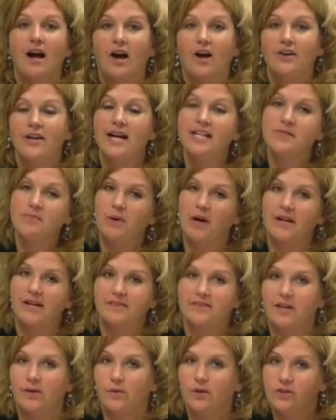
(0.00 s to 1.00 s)
Our next
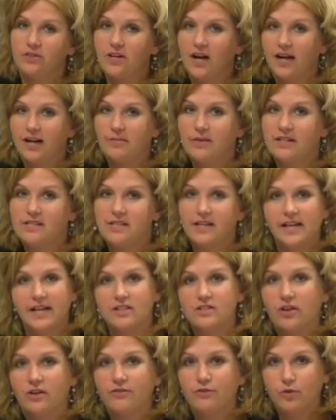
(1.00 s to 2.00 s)
bucket that we'll talk about today
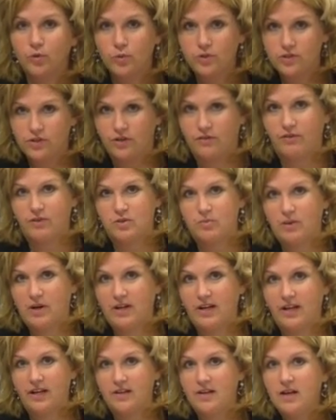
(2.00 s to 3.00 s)
is our food service
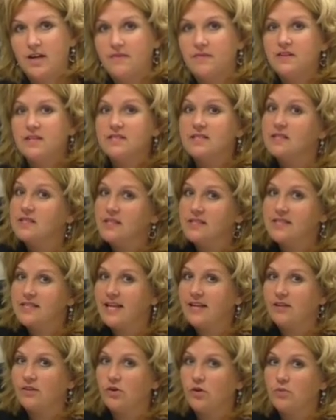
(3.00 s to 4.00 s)
bucket. This is a
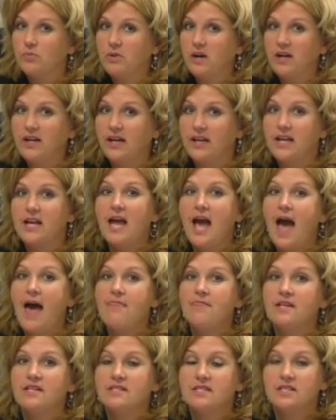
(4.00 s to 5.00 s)
standalone bucket,
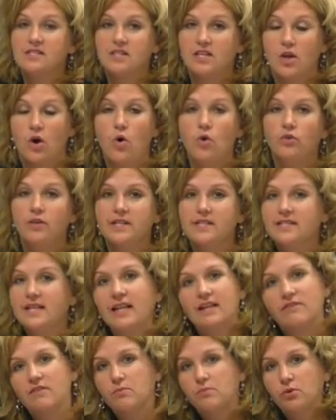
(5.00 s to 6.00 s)
and this is the only
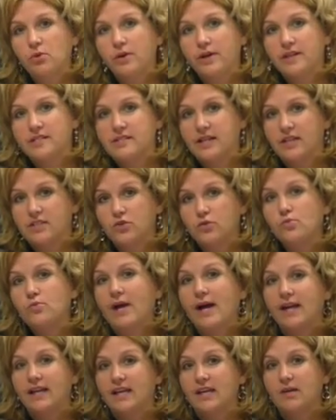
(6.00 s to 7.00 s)
set of employees that do
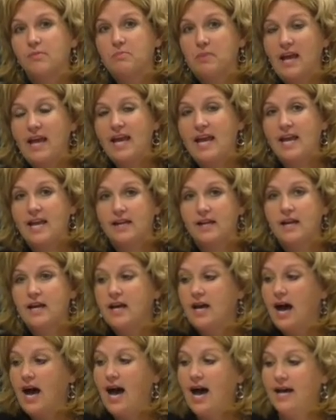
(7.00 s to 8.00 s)
not get paid
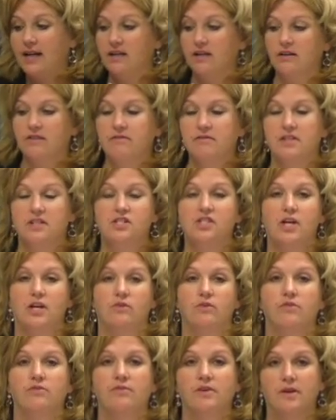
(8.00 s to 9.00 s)
out of the
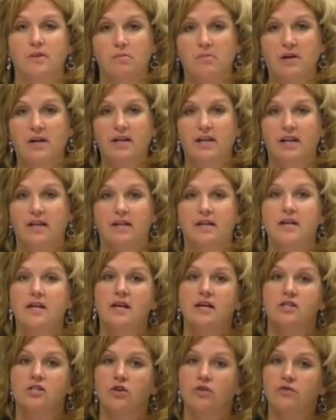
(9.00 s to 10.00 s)
general fund bucket.
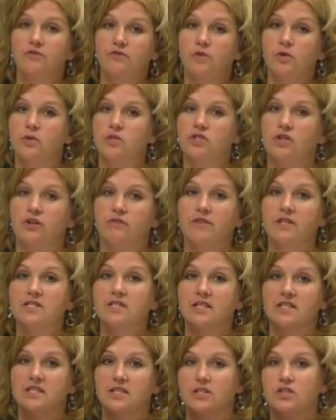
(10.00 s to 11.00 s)
So food
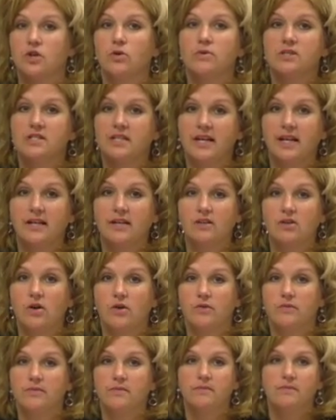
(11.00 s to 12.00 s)
service is its own
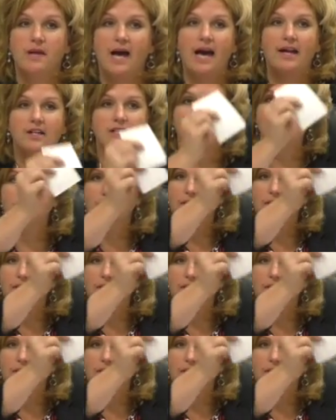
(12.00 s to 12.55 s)
standalone. How does